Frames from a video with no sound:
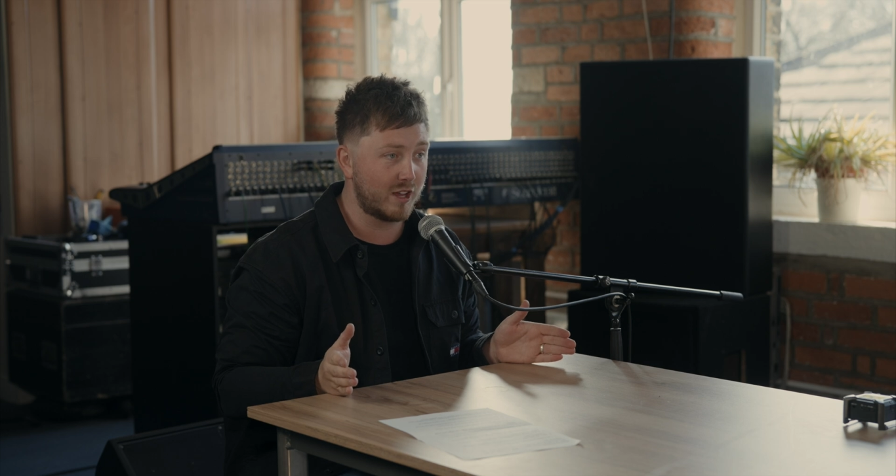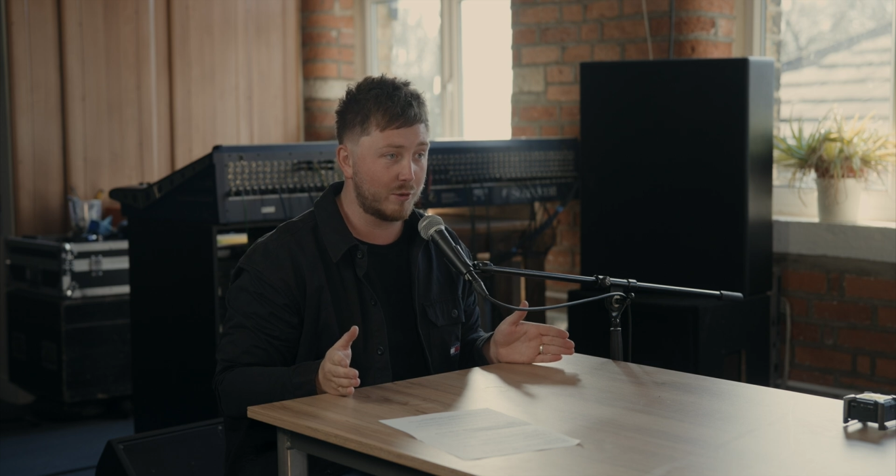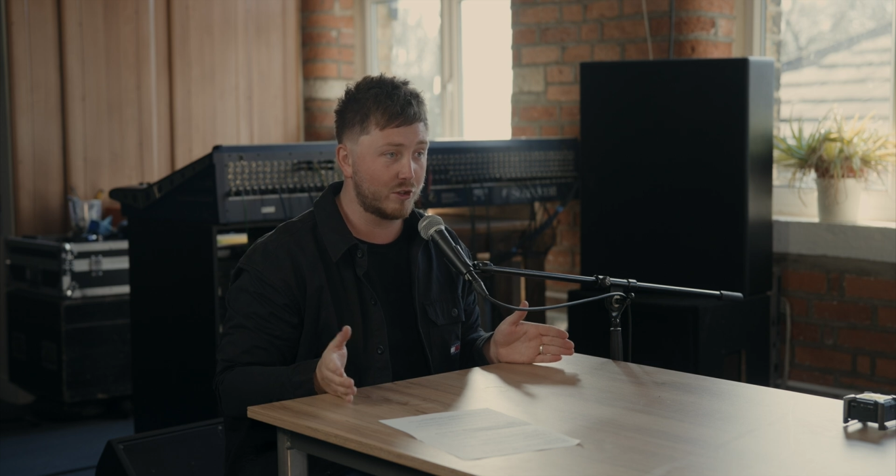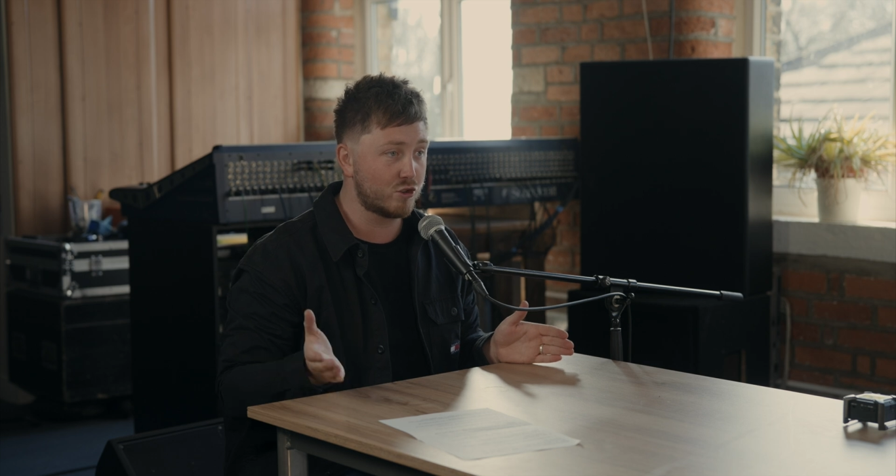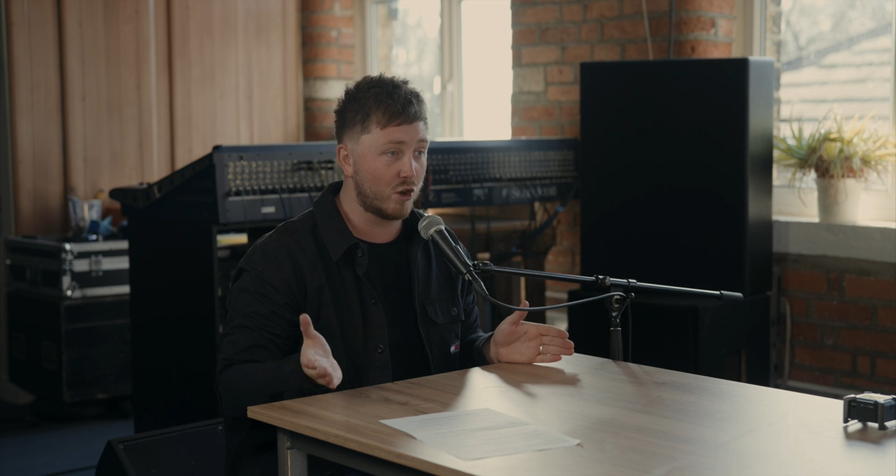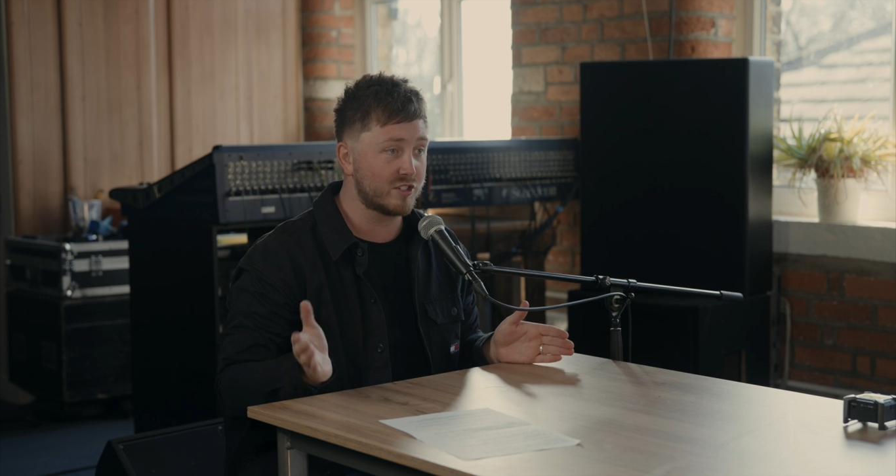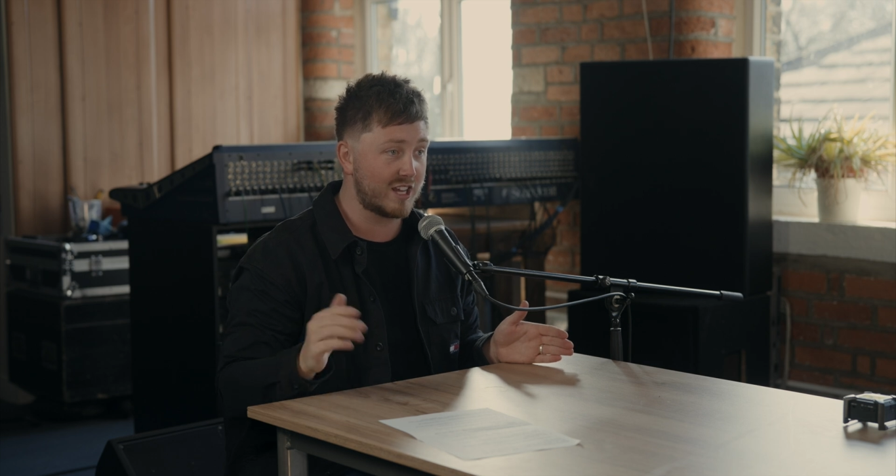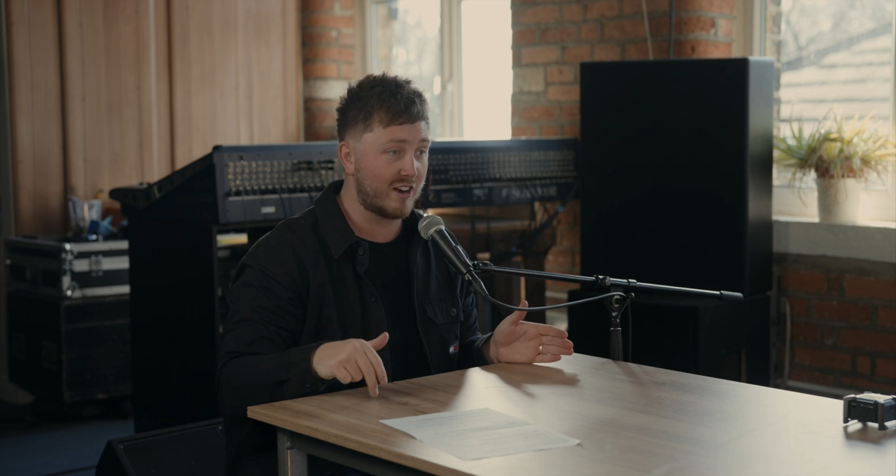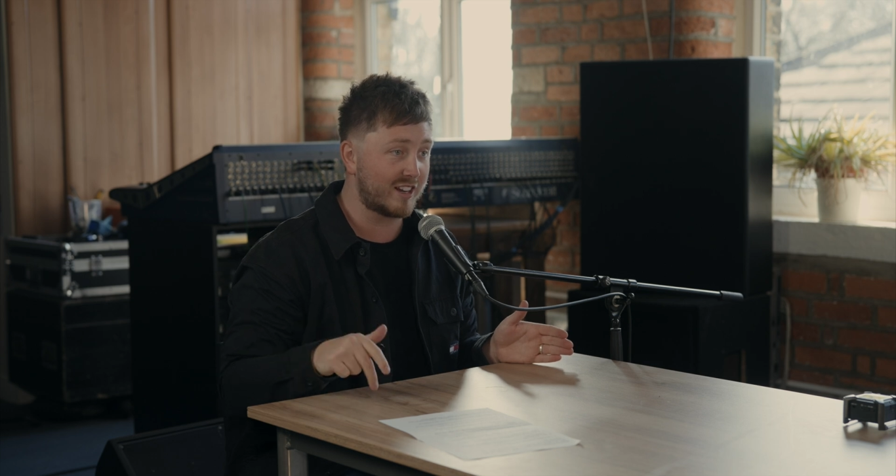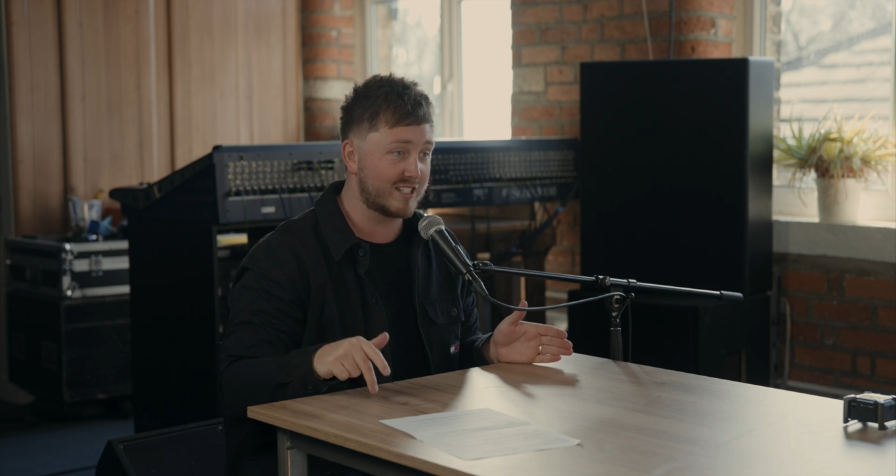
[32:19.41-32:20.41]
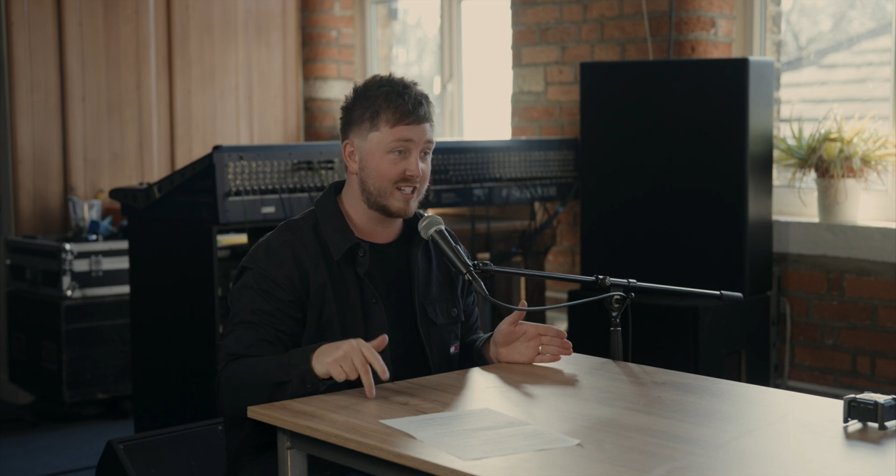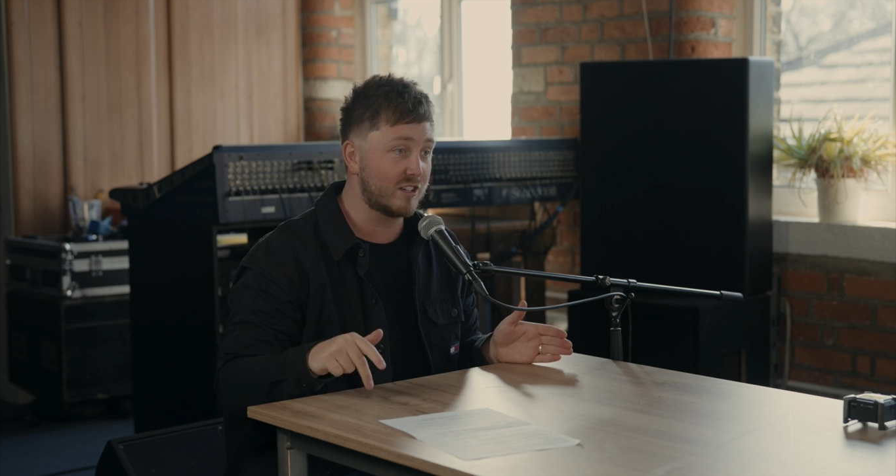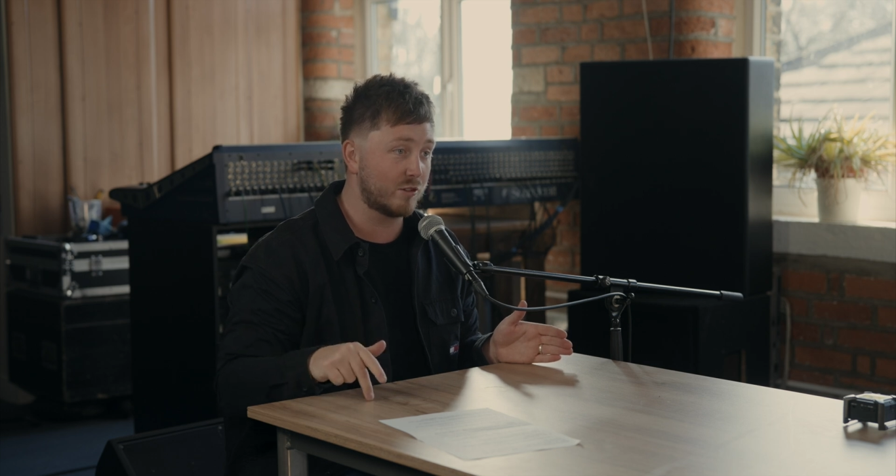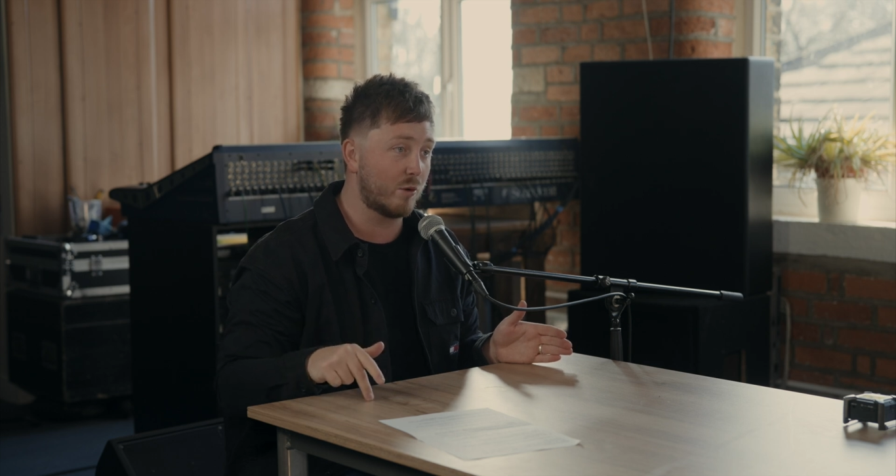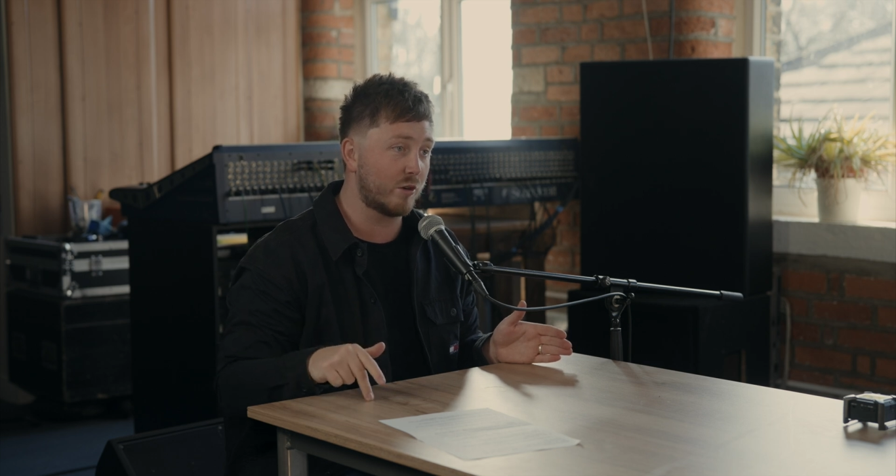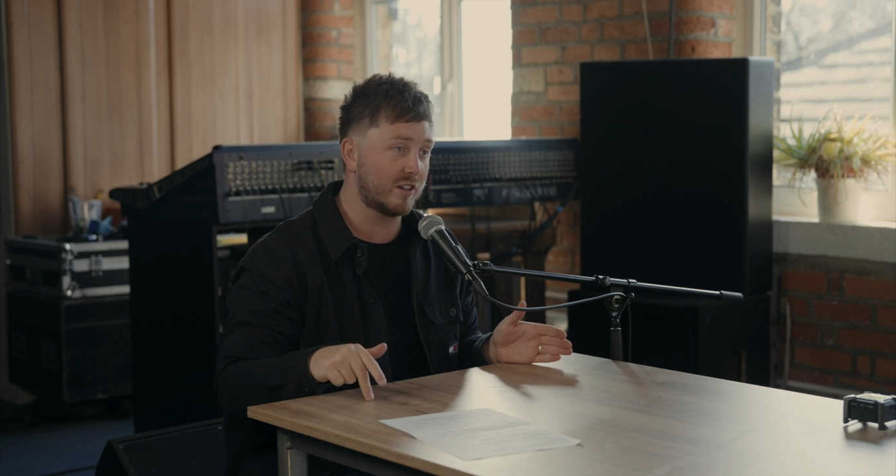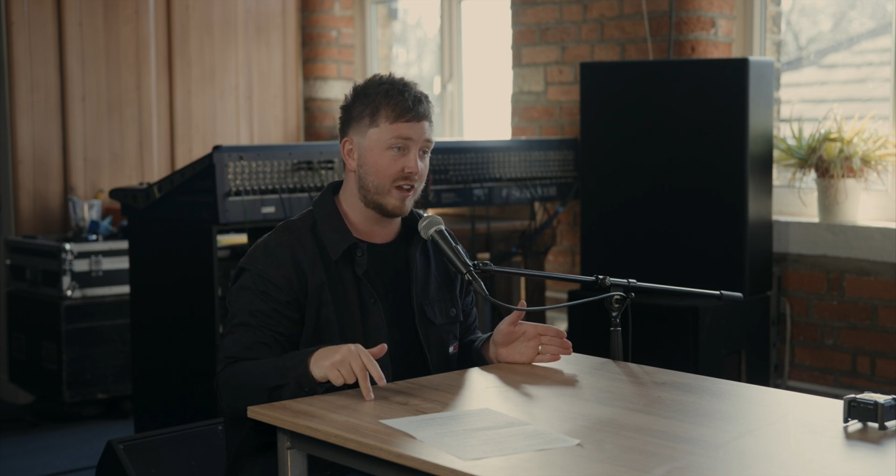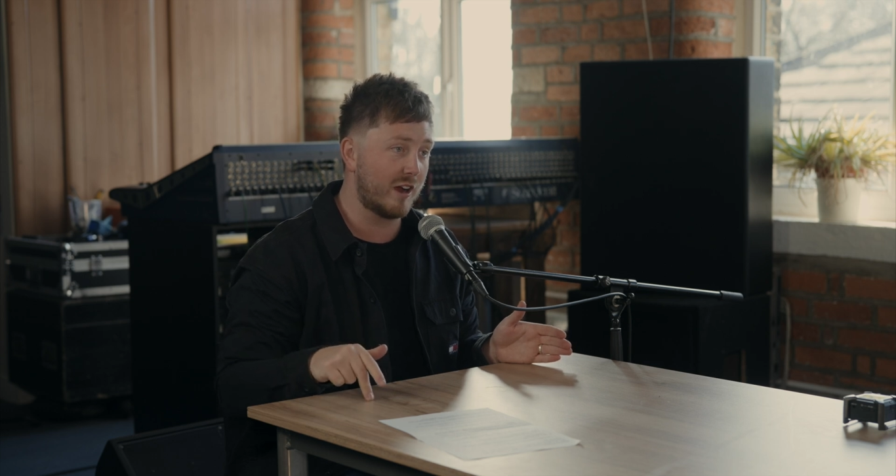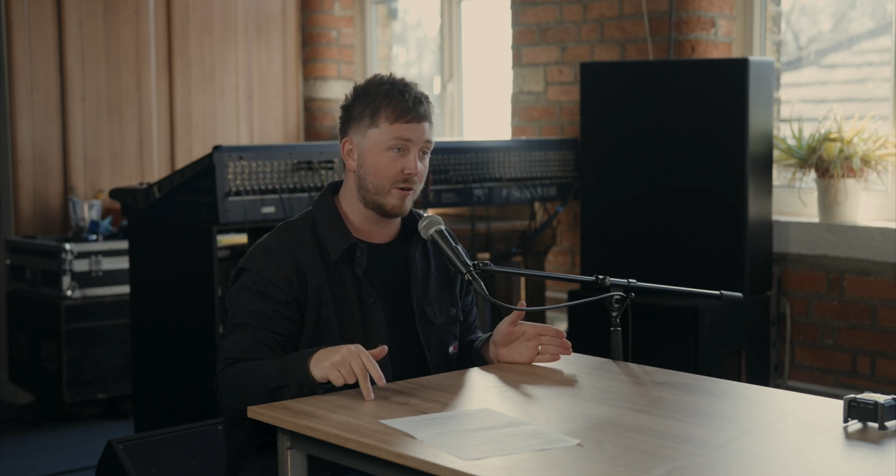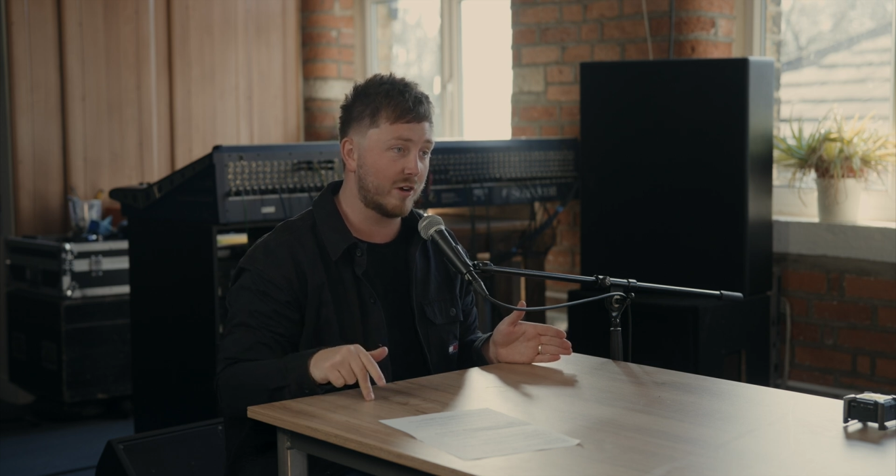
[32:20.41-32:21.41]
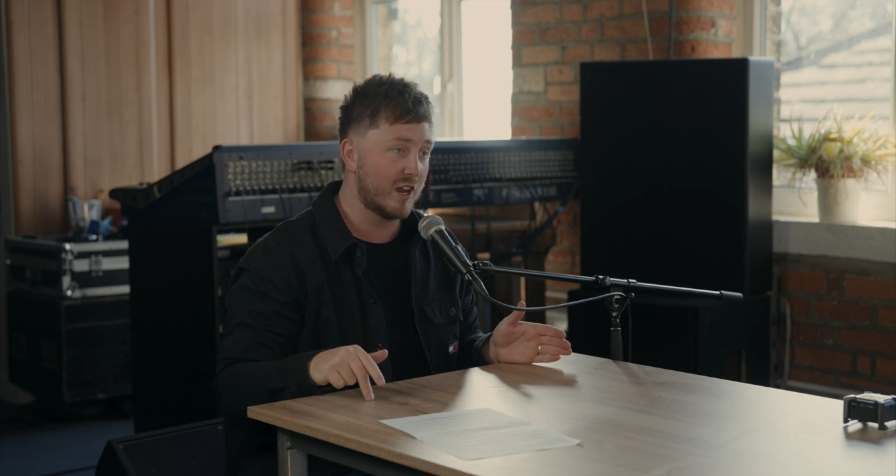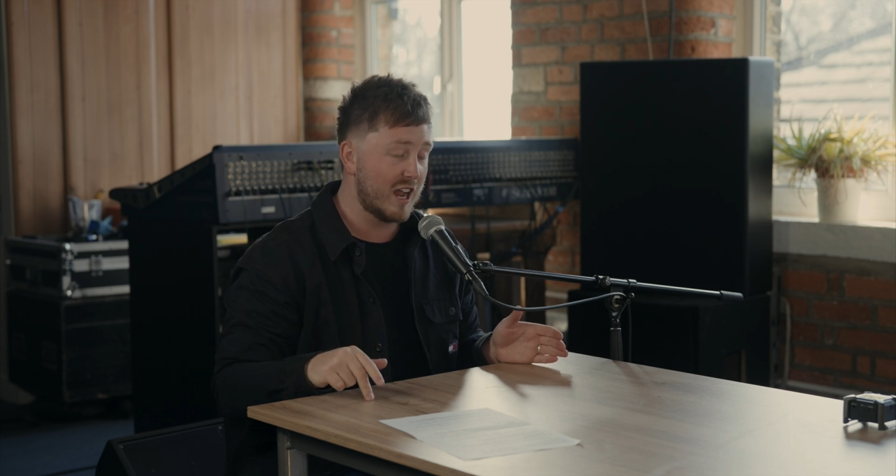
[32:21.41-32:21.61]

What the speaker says: but the drone's there, I can see that they're walking down.